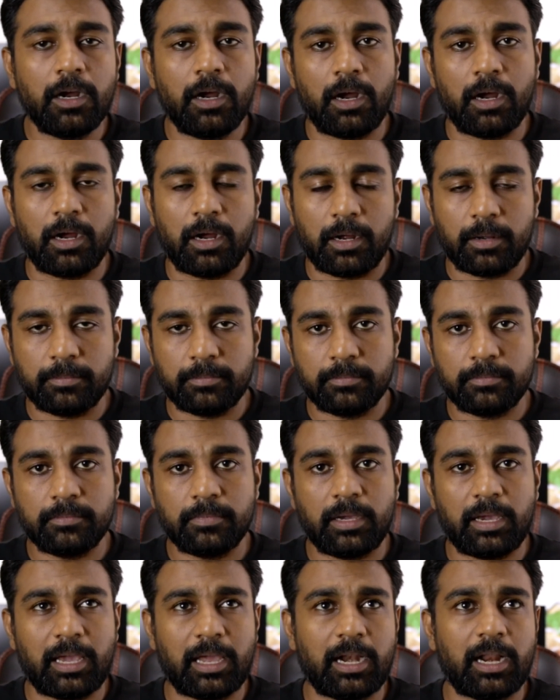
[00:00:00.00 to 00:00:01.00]
And
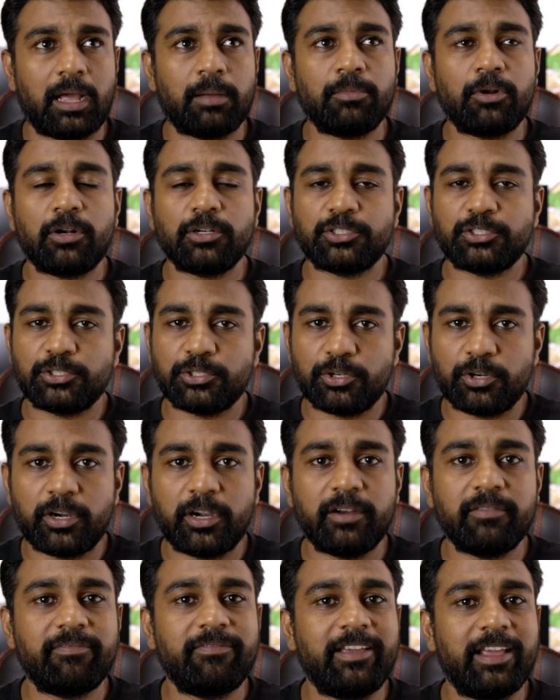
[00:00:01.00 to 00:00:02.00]
I'm not
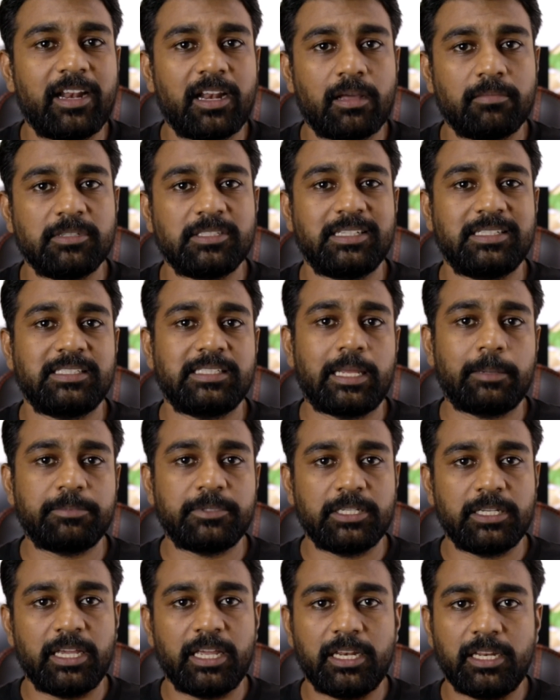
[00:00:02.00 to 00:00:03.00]
sure if Vietnam is
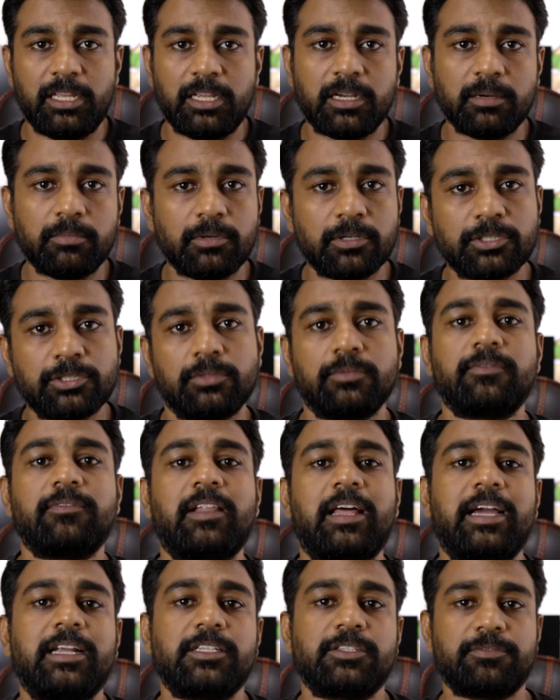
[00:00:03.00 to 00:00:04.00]
accepting any commercial
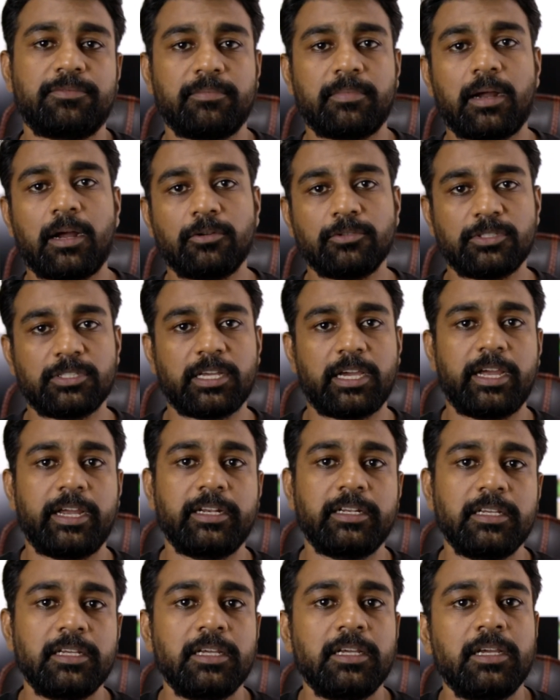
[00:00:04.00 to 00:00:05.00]
flights from
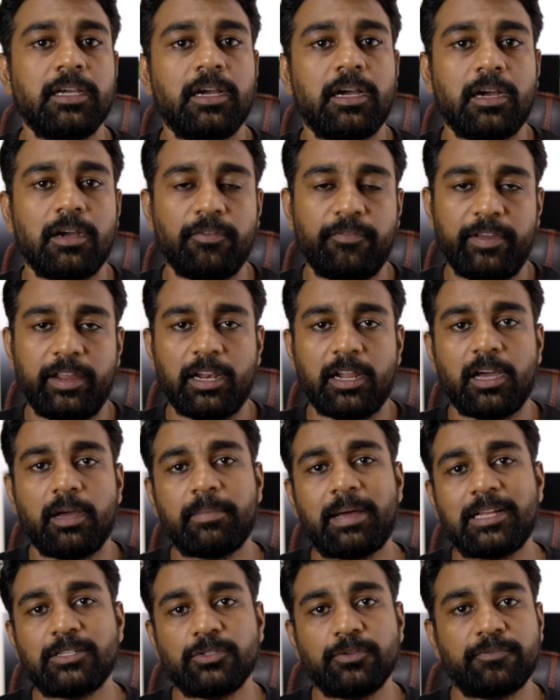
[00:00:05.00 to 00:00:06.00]
outside of
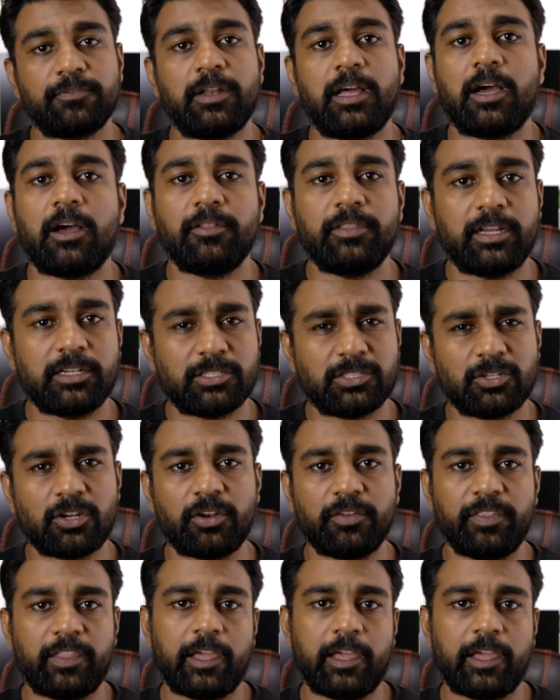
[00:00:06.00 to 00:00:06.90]
Vietnam. As of now, that's not